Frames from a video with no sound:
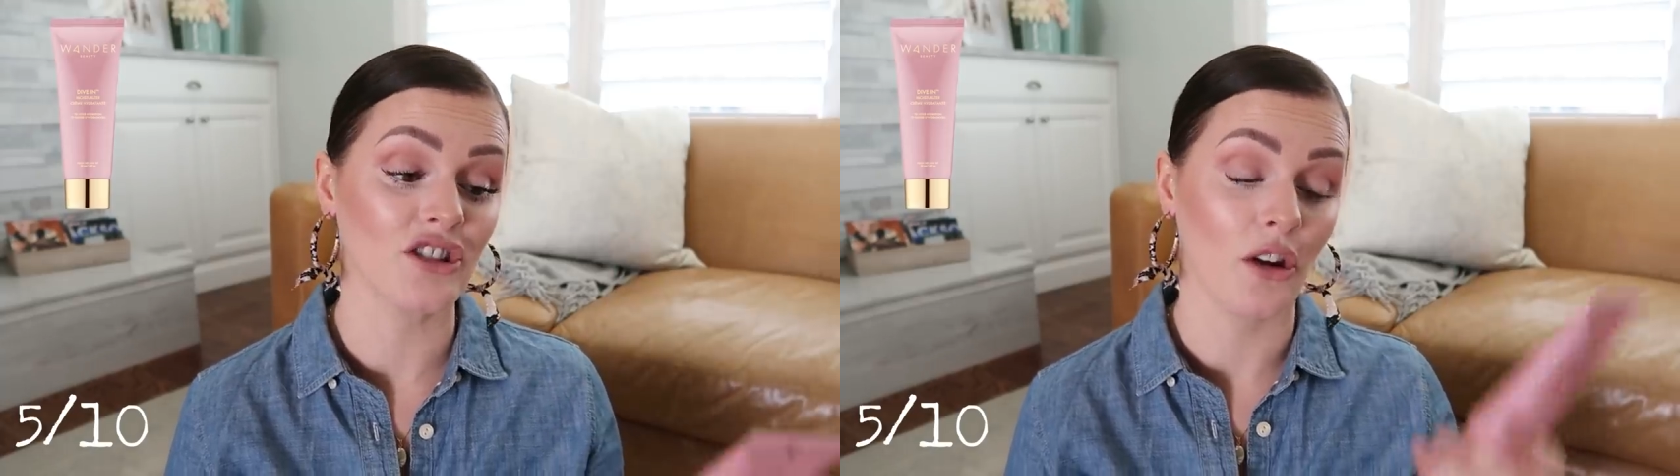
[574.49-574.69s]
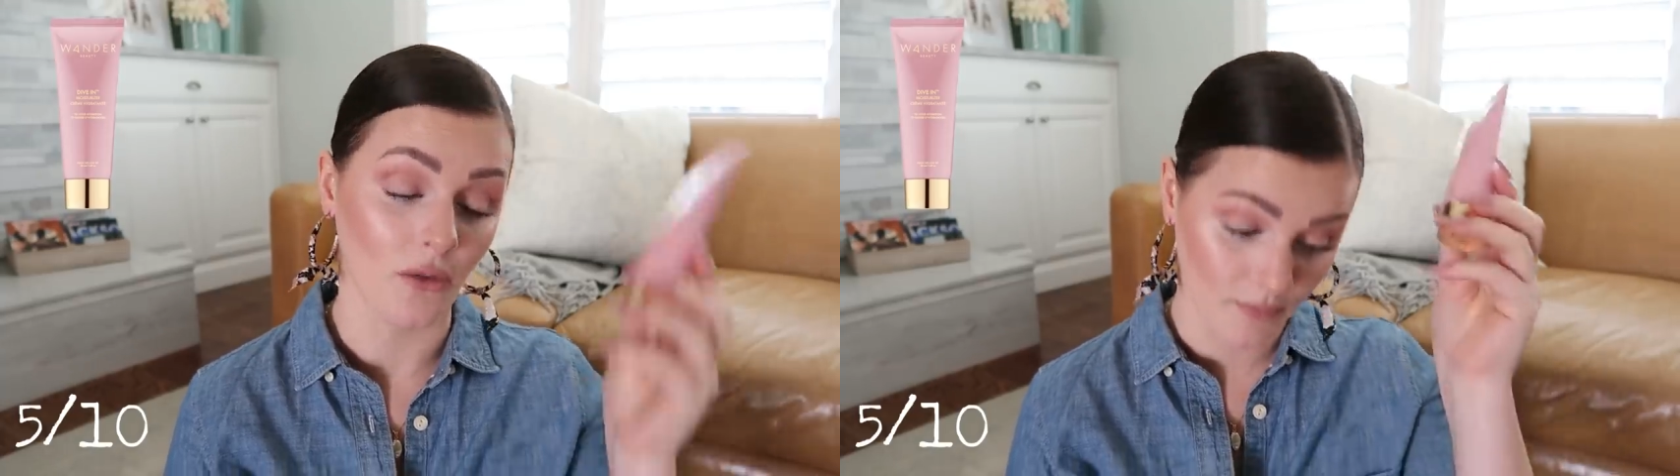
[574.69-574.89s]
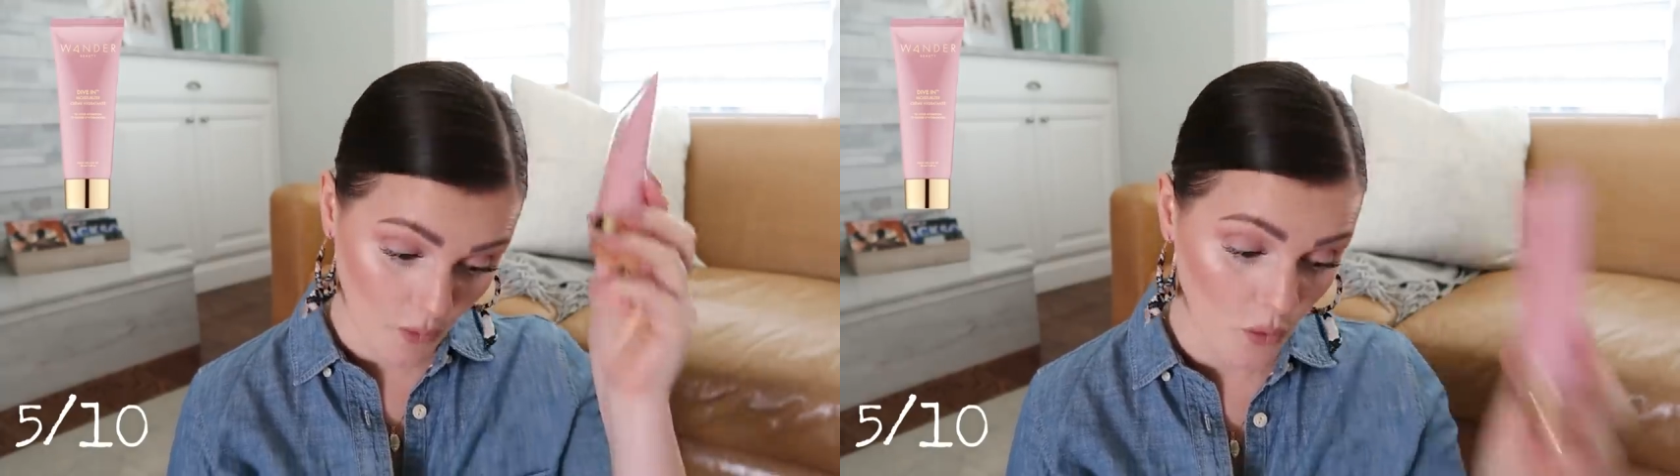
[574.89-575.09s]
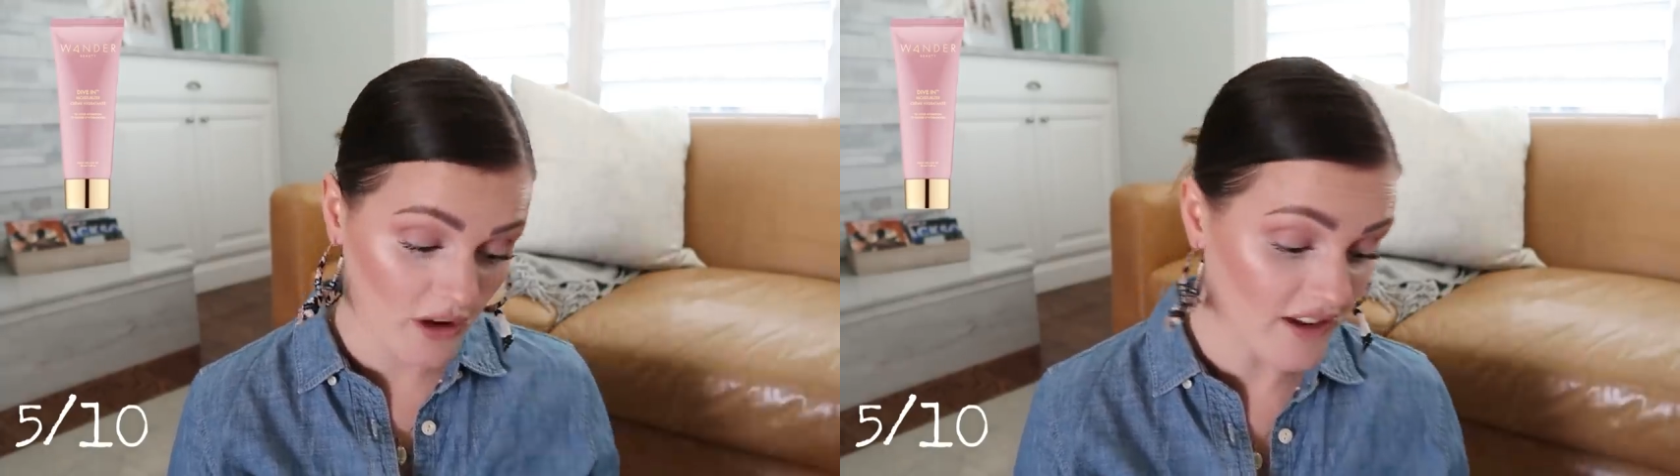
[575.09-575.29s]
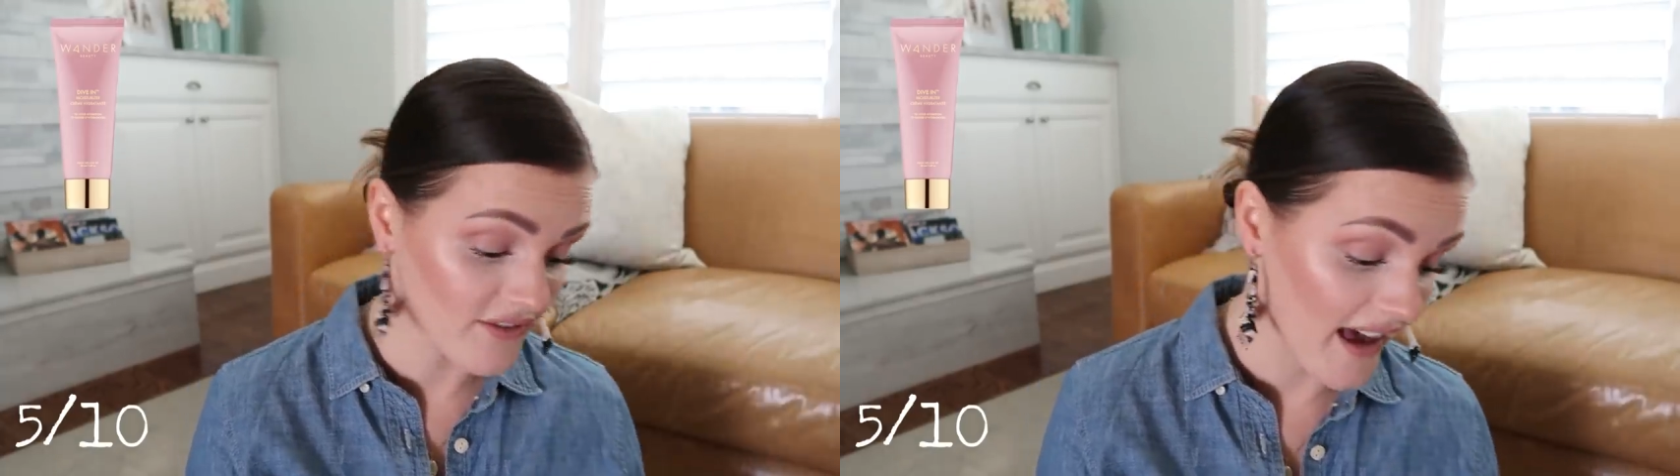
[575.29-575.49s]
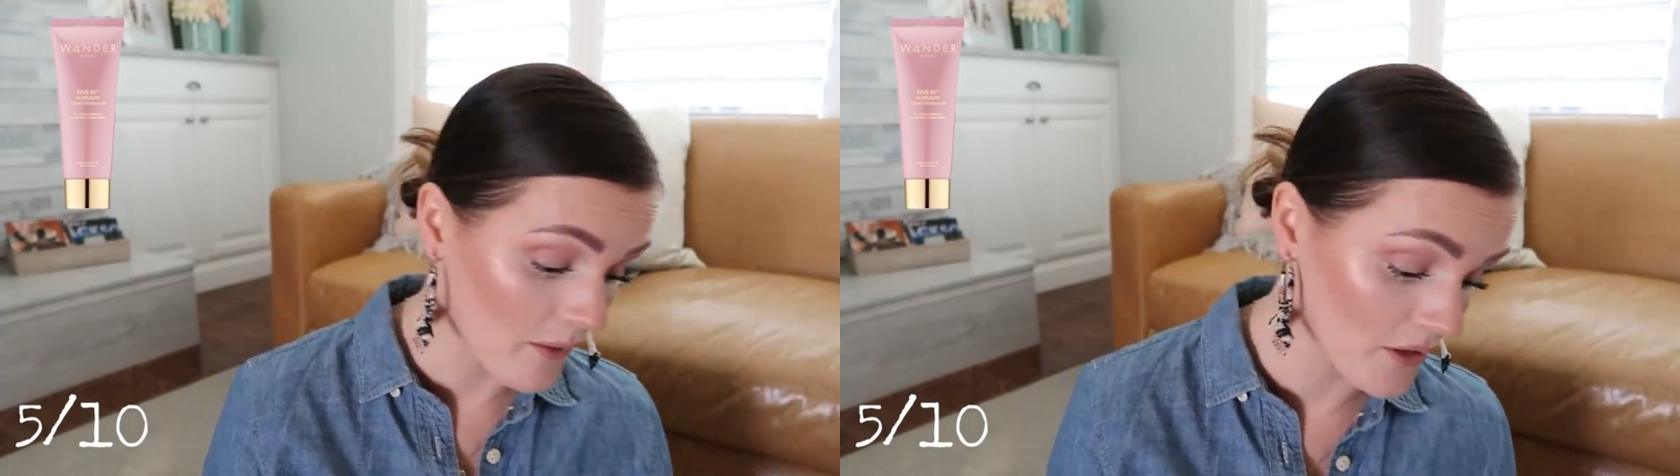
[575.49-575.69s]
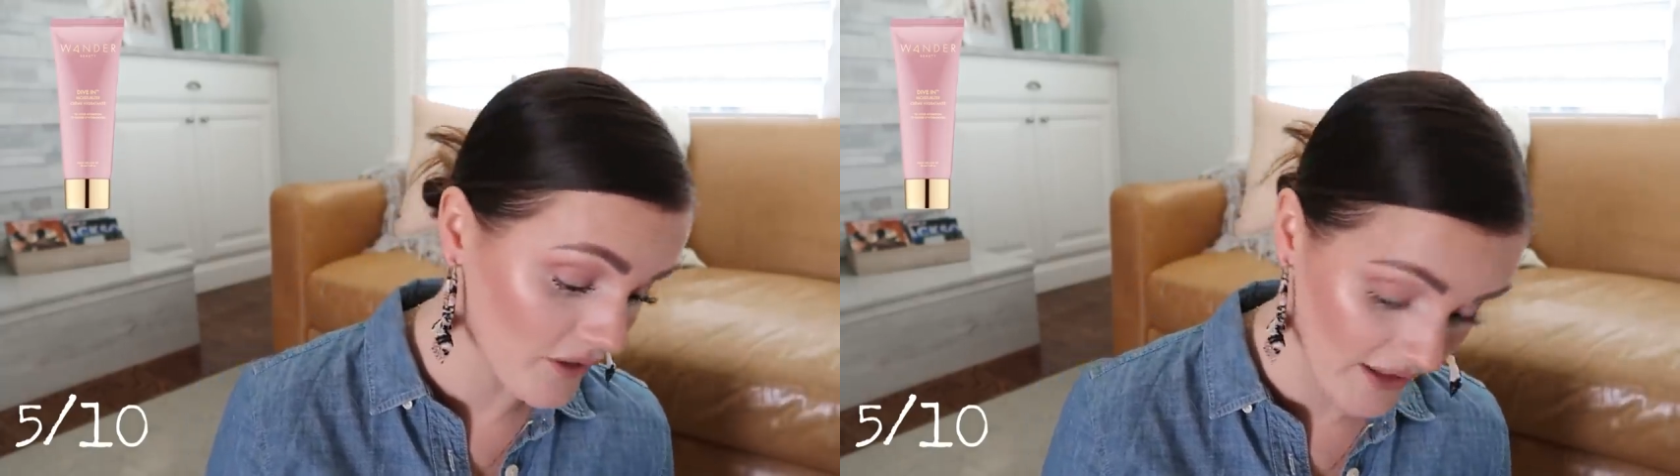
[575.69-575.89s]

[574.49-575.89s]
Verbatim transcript: So we'll give that one